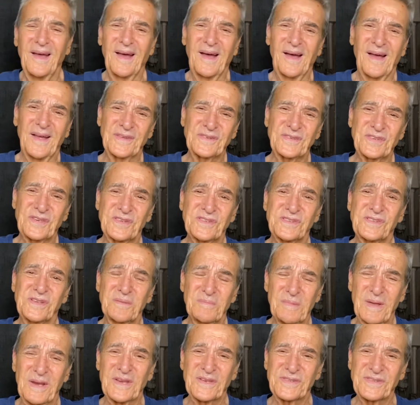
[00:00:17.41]
On 60
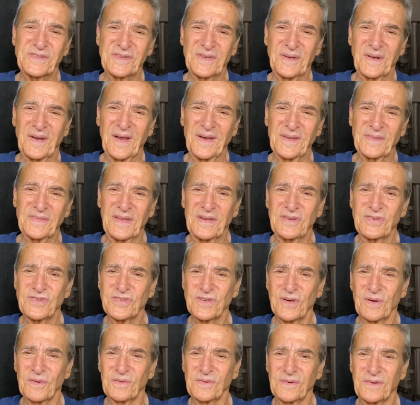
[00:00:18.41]
Minutes tonight, they
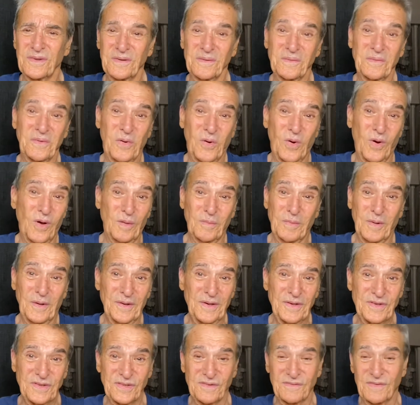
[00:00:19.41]
showed the
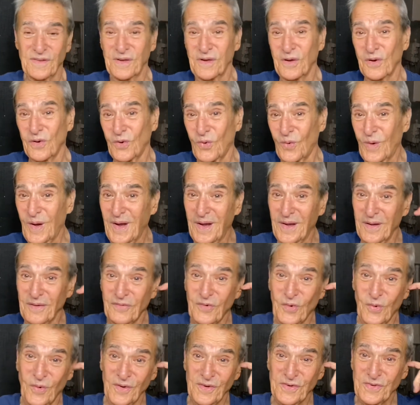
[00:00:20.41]
horribleness of the Ukraine, of
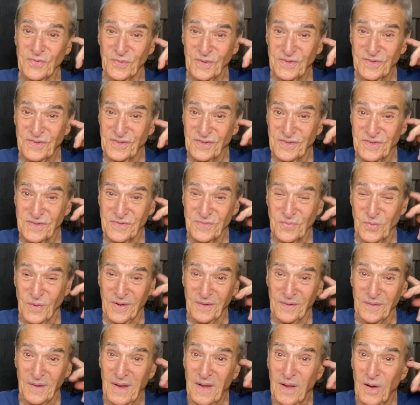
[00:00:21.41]
course, which is
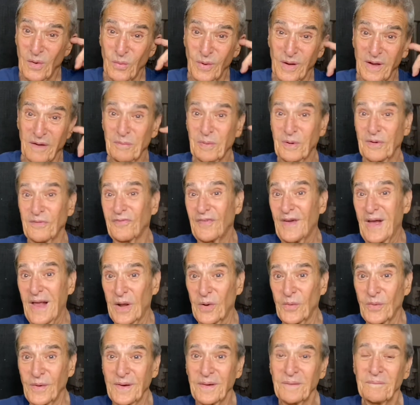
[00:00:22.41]
what we have been
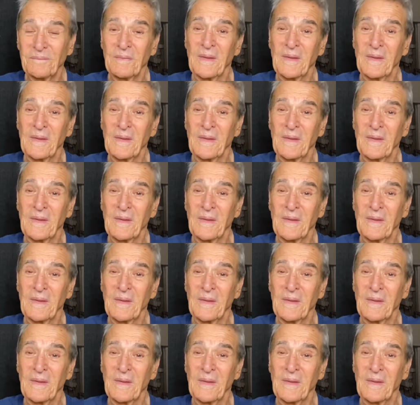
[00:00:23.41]
following.